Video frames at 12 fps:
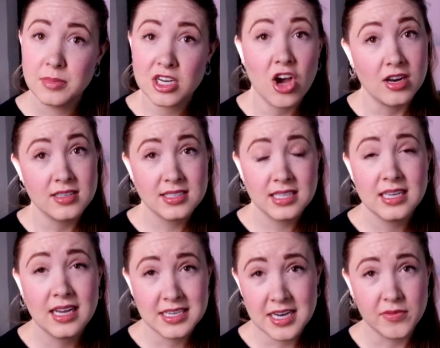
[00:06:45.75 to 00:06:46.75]
but honestly,
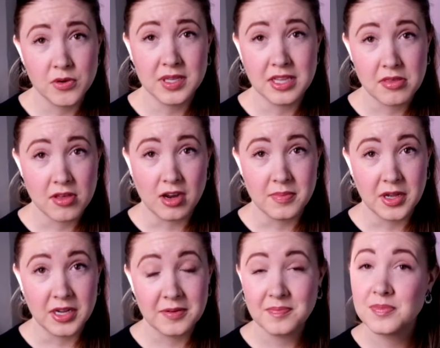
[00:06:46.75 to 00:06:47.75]
I'd never really thought
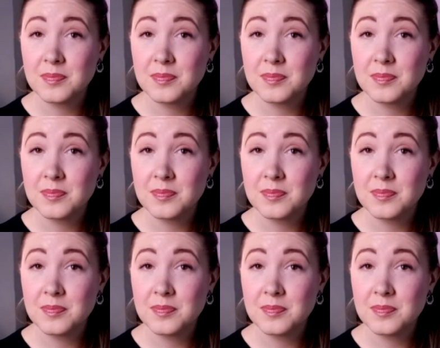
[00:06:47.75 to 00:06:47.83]
about it.